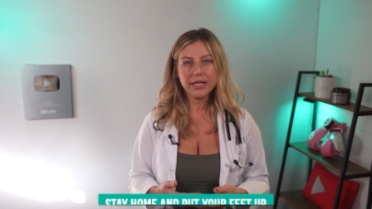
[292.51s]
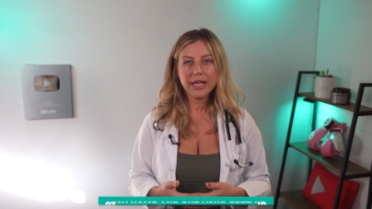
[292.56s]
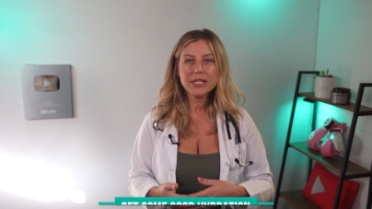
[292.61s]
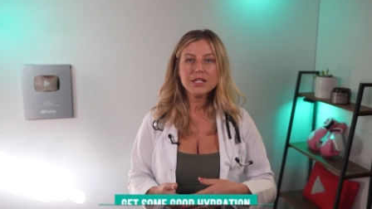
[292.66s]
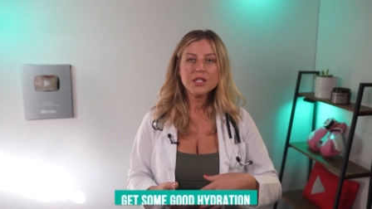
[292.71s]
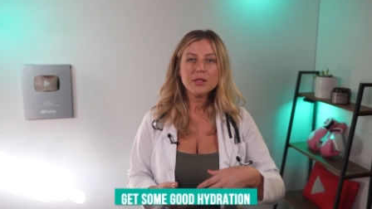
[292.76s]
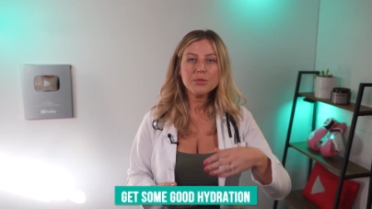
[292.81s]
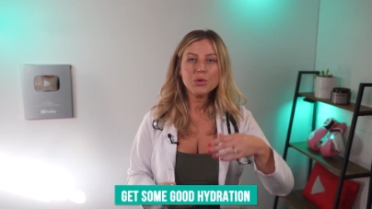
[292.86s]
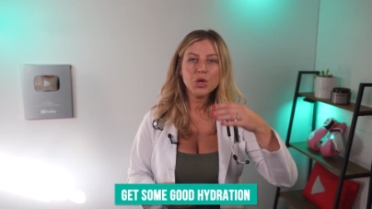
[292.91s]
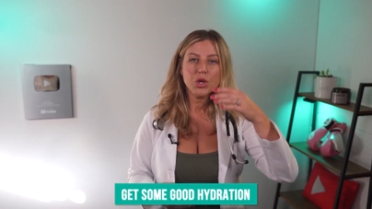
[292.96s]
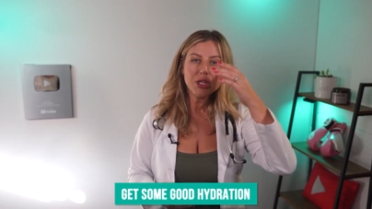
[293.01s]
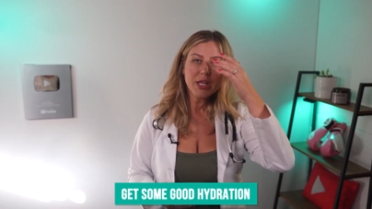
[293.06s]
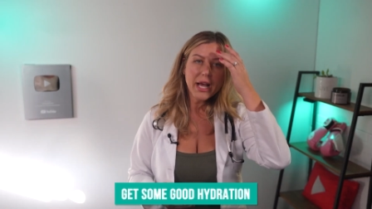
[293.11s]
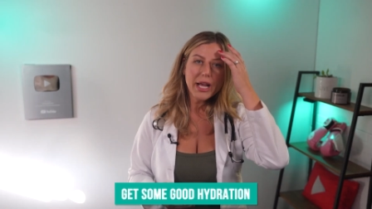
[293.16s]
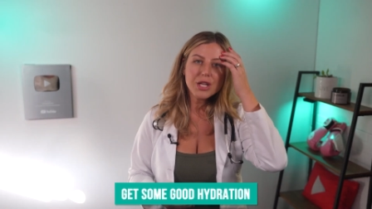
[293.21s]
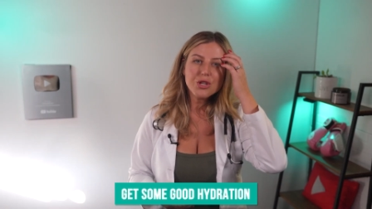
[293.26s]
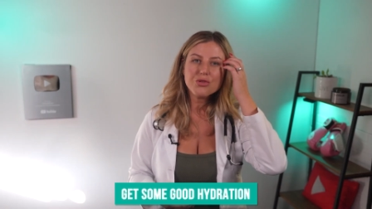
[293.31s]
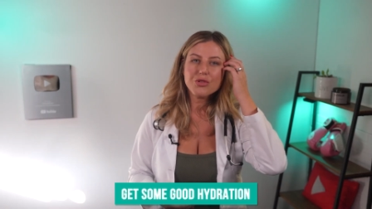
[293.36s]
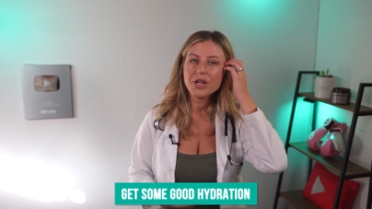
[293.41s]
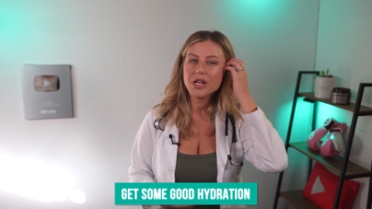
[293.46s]
Get some good
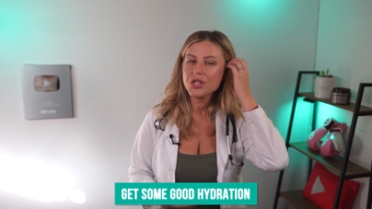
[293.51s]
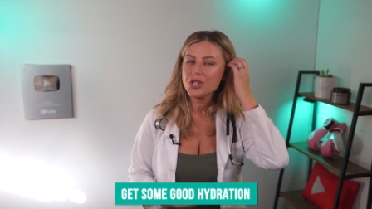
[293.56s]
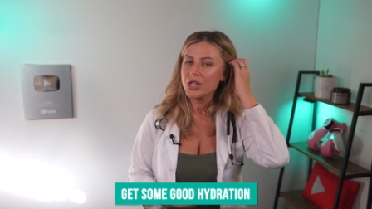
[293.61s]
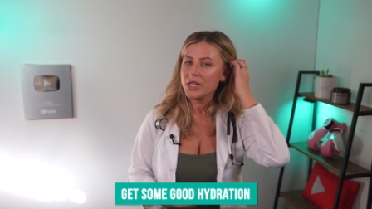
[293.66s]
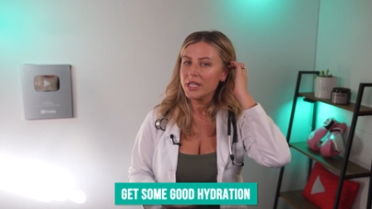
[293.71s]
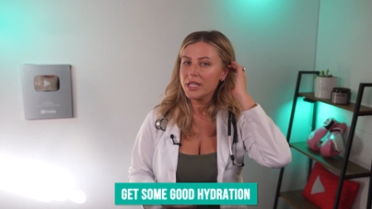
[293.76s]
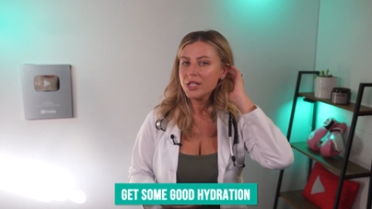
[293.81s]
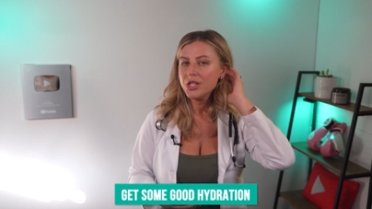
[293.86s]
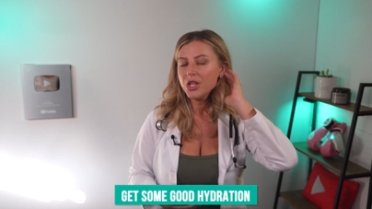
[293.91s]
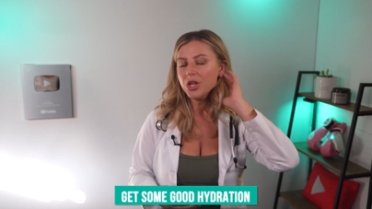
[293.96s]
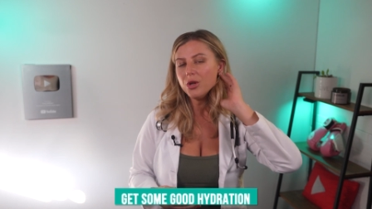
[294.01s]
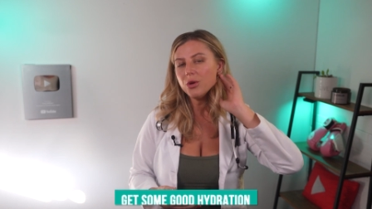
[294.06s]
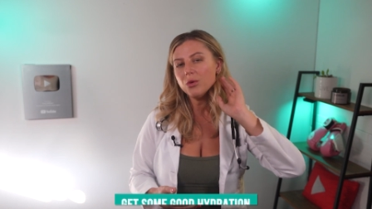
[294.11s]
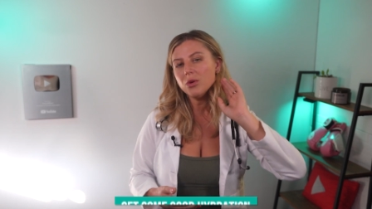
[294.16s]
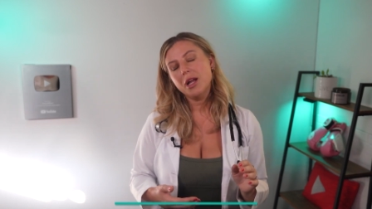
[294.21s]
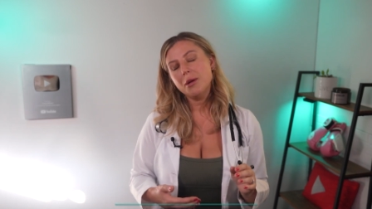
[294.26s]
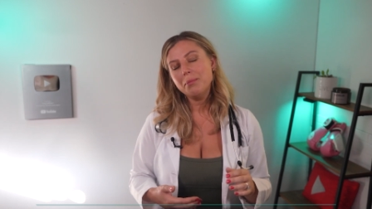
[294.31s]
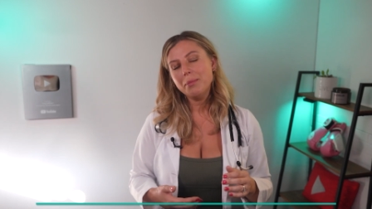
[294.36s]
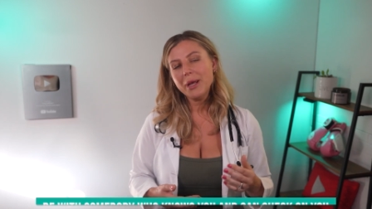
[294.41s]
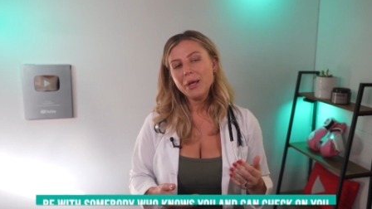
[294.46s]
hydration in
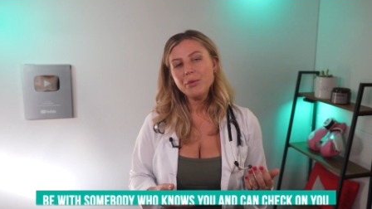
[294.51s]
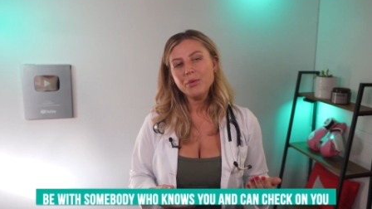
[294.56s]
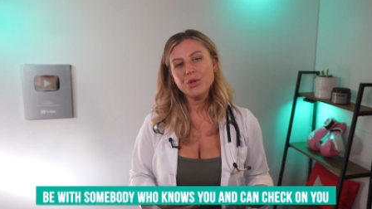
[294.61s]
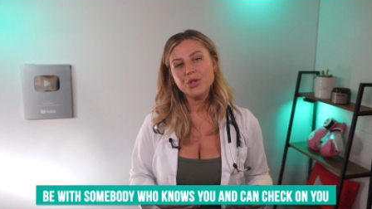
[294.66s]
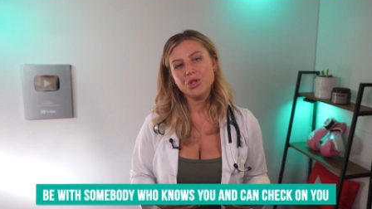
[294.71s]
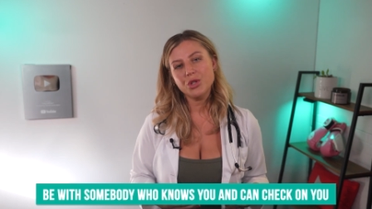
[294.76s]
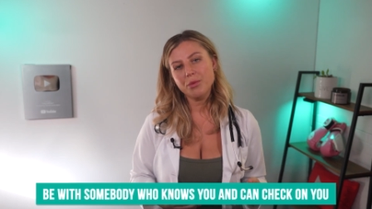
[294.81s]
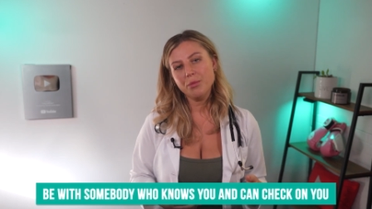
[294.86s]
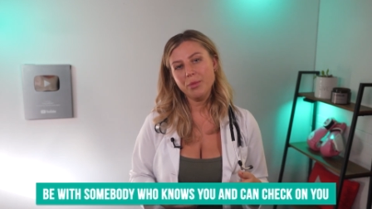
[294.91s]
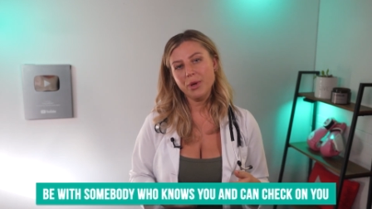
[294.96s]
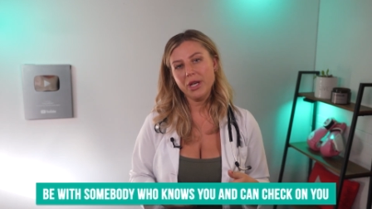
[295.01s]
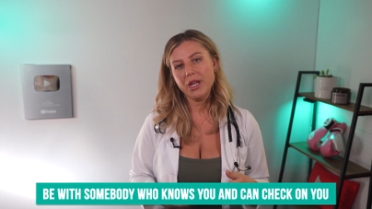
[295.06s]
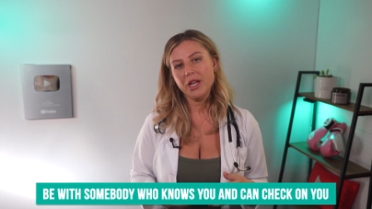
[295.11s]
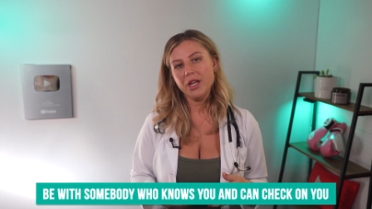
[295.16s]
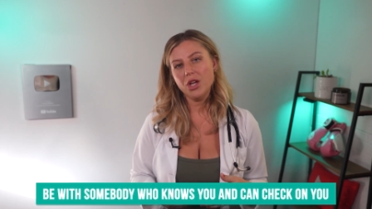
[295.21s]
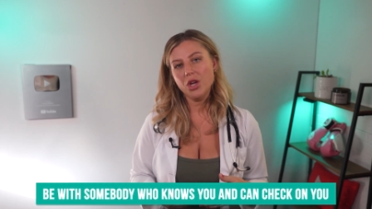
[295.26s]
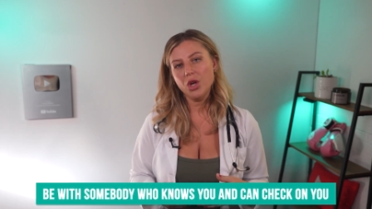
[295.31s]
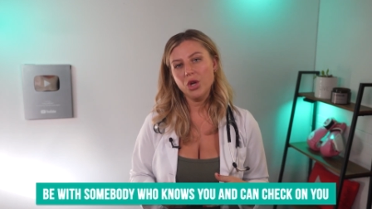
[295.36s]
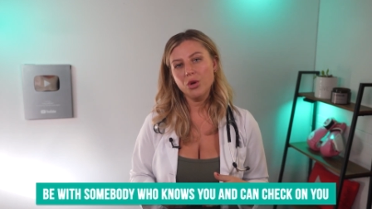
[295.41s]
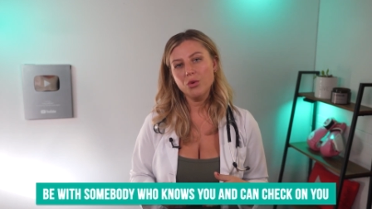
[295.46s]
you and be with
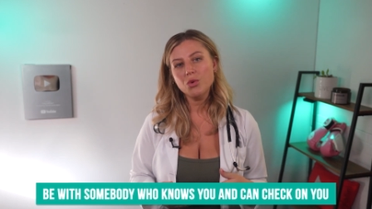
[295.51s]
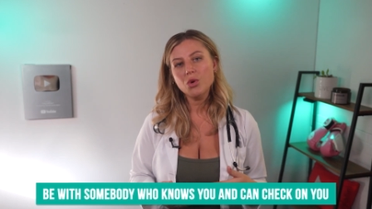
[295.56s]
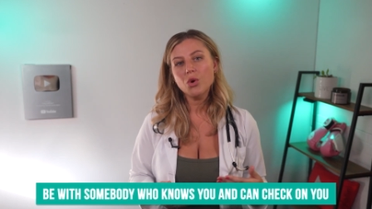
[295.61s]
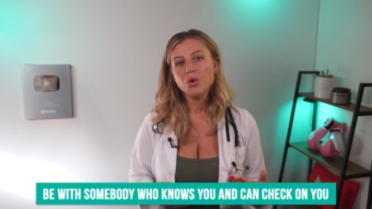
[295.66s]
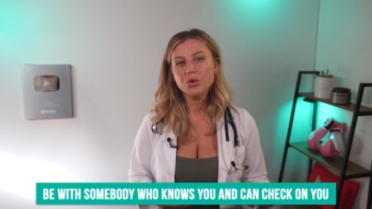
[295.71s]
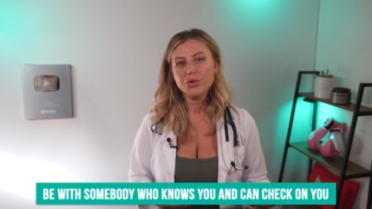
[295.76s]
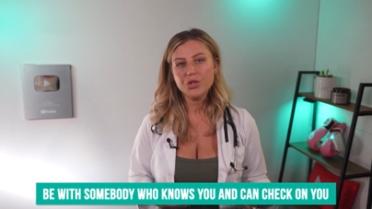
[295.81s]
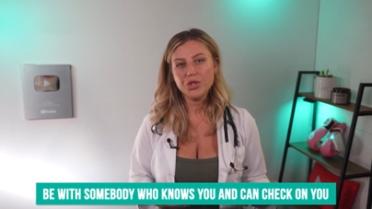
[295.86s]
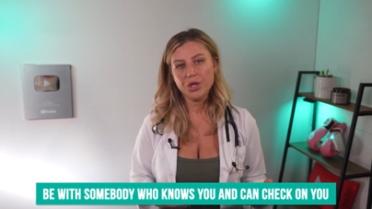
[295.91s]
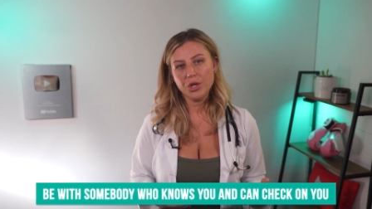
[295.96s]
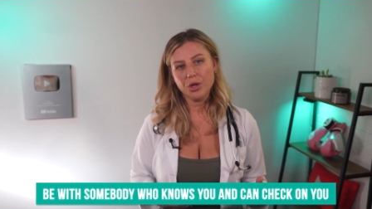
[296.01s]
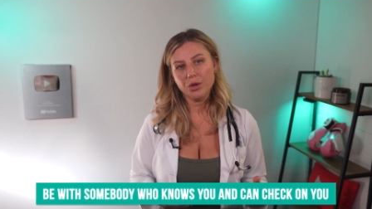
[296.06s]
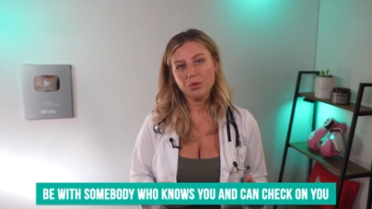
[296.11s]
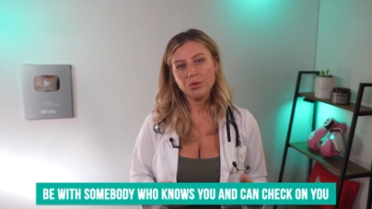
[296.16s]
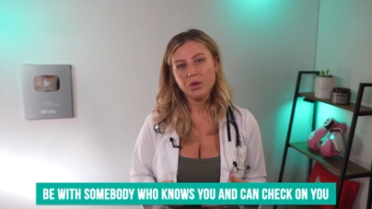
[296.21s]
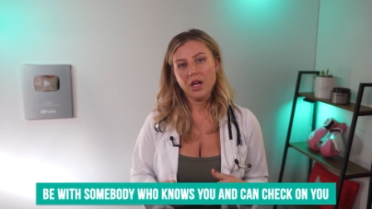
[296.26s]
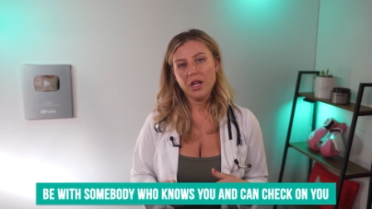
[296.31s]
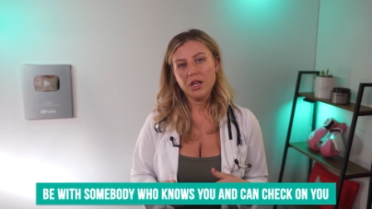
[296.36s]
somebody who knows you